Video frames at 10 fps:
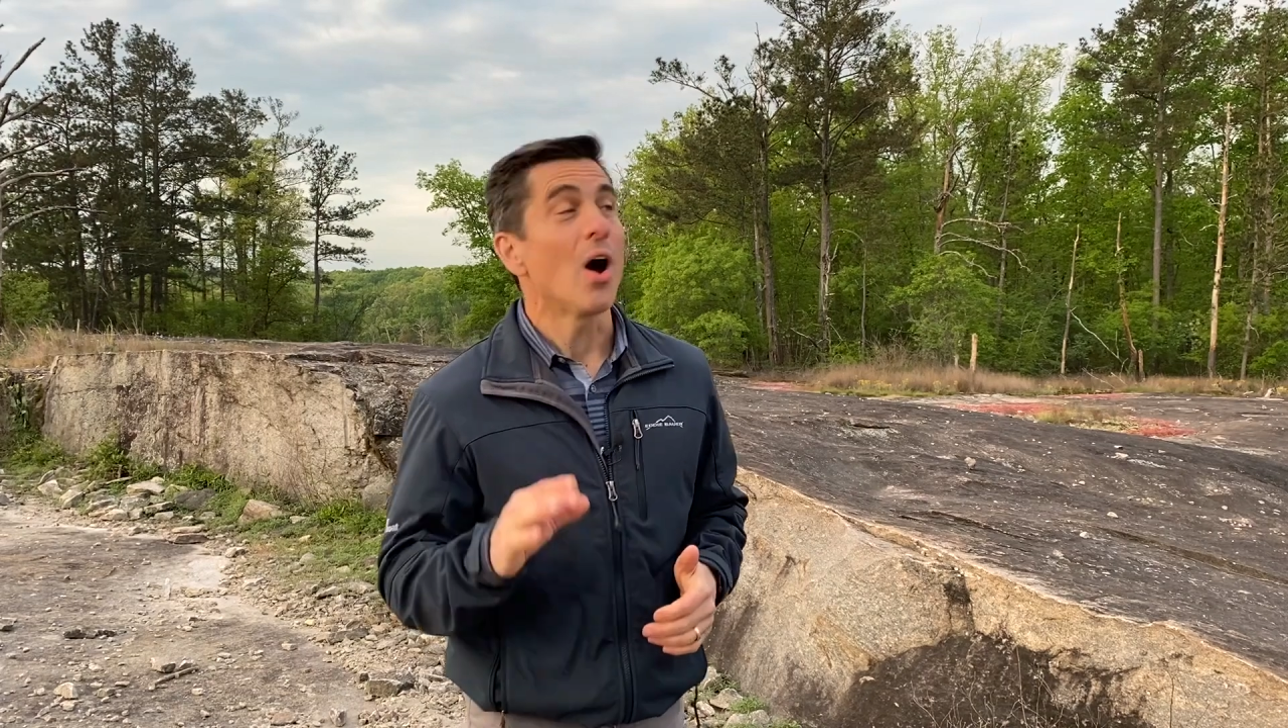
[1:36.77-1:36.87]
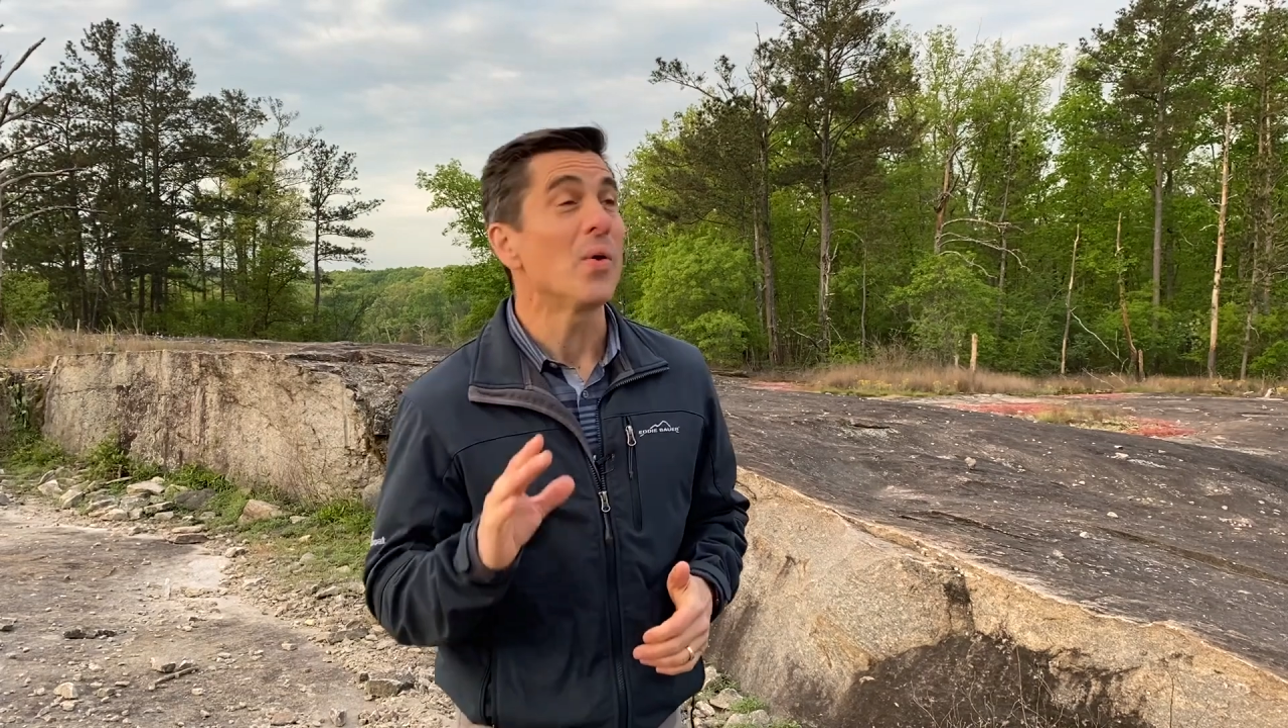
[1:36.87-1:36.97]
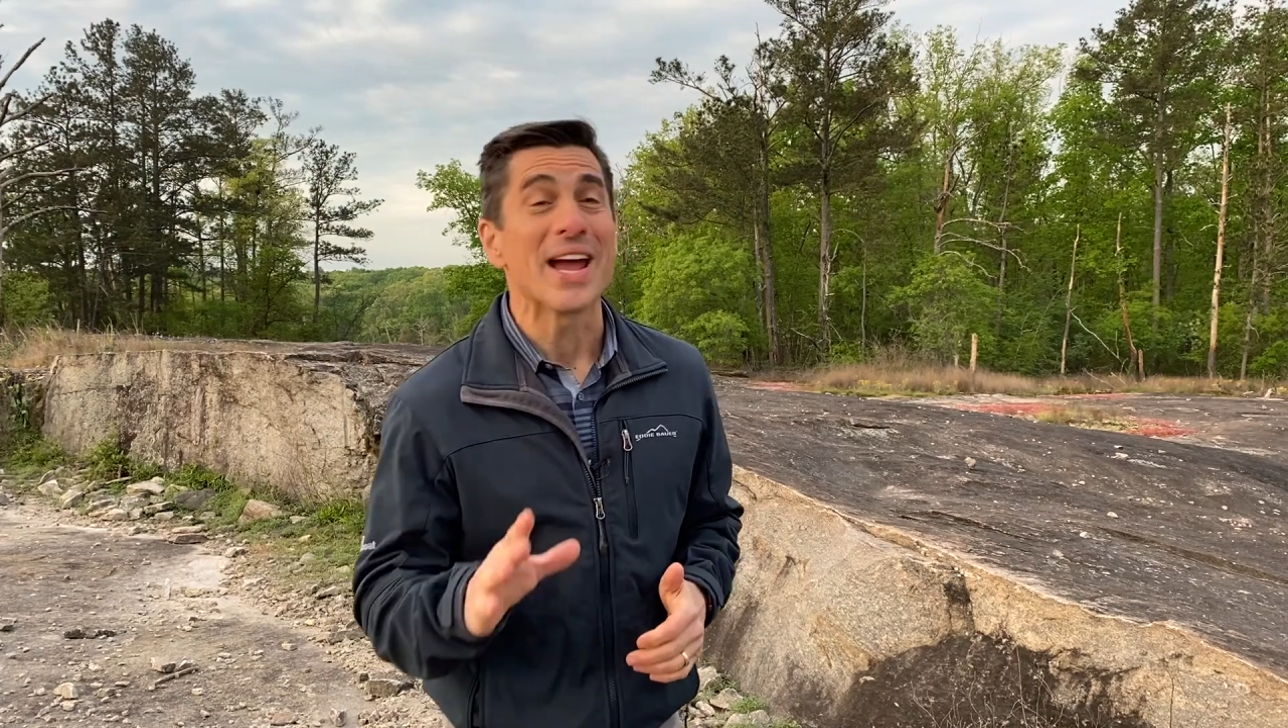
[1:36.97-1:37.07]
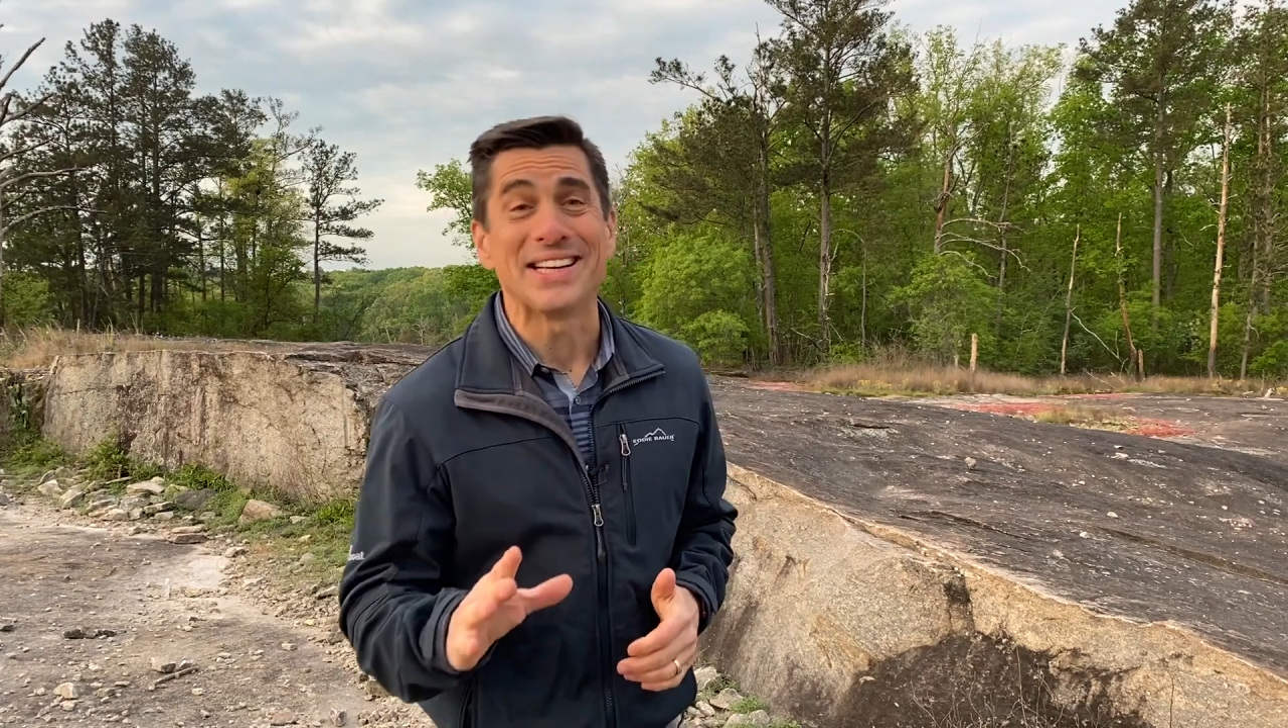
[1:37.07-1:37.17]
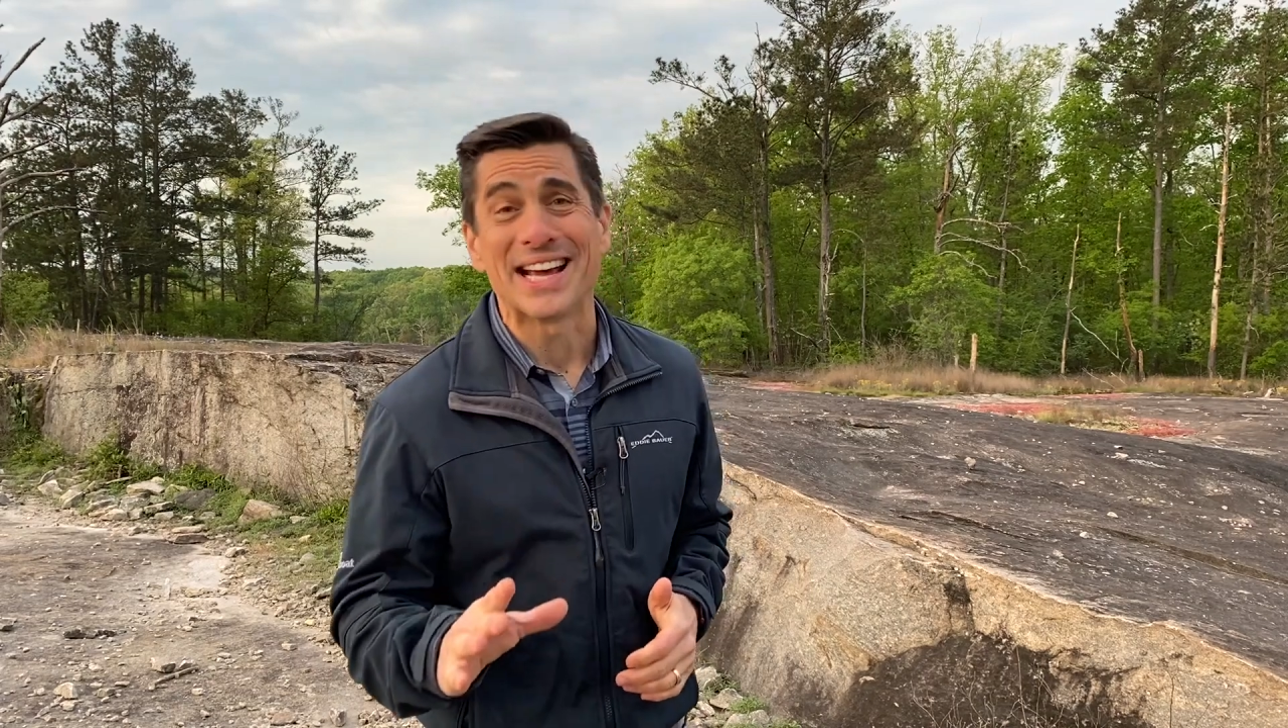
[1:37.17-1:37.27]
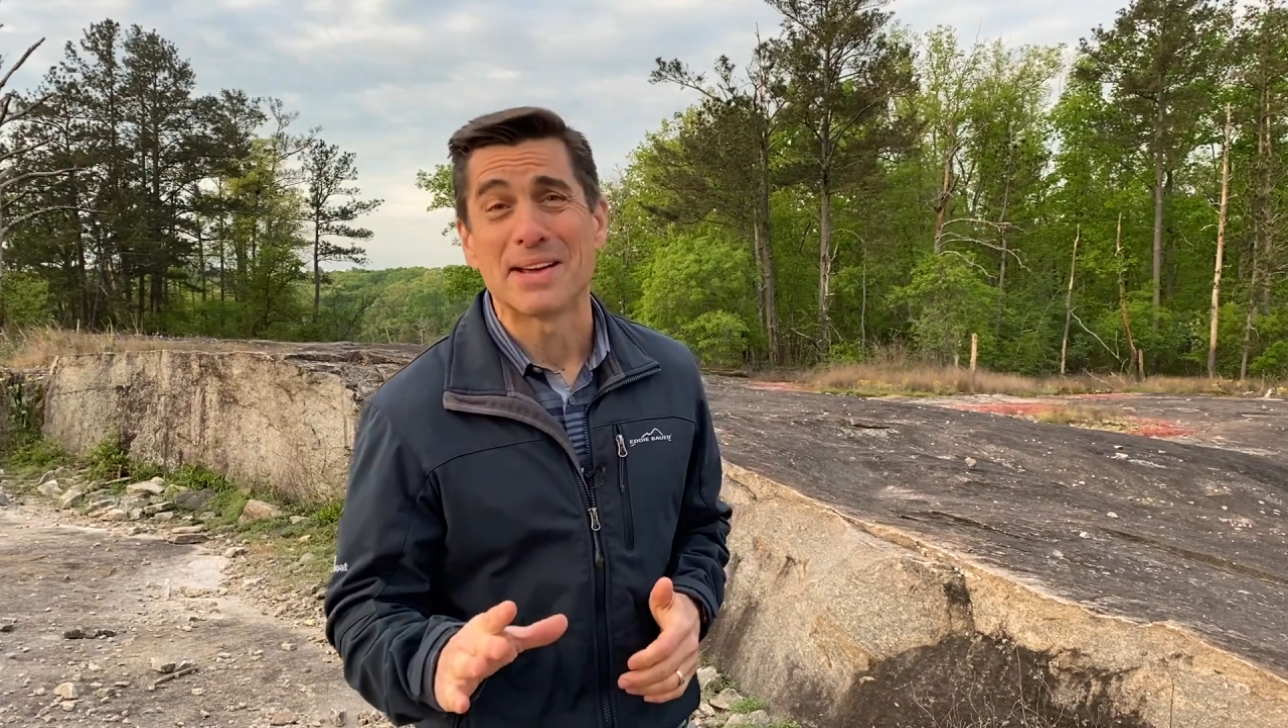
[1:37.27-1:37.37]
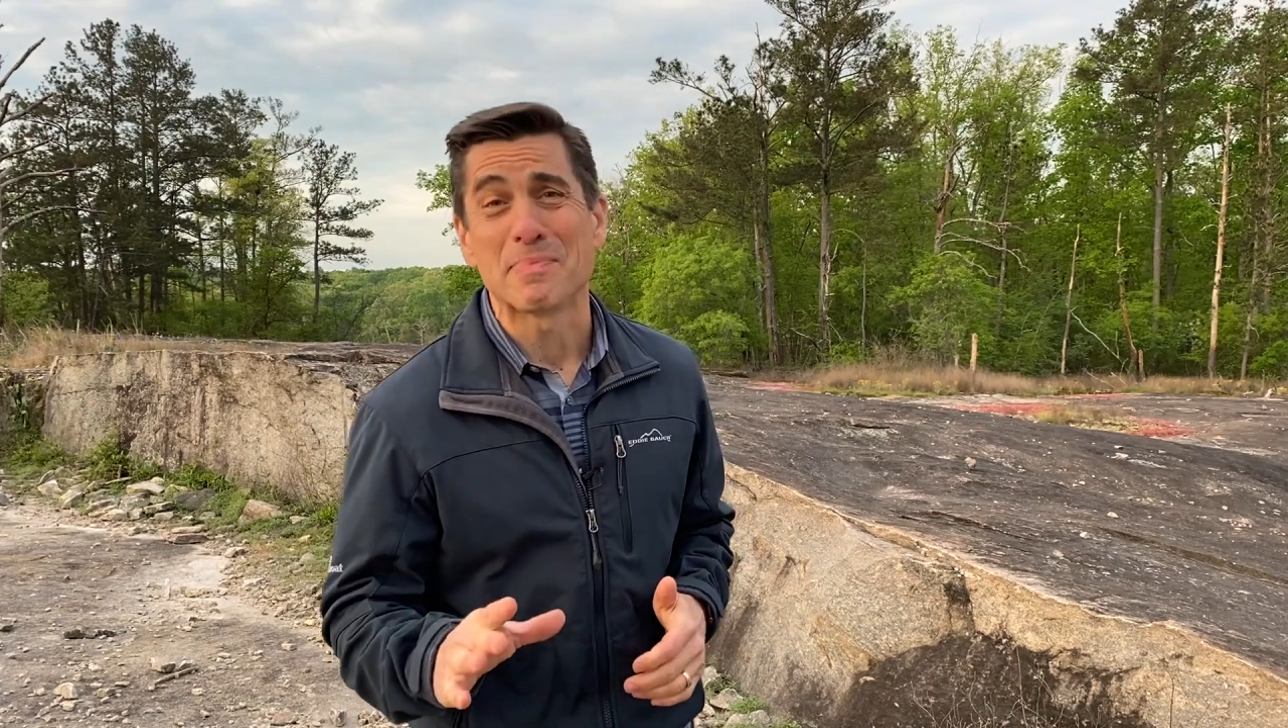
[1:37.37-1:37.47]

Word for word: okay, Dan,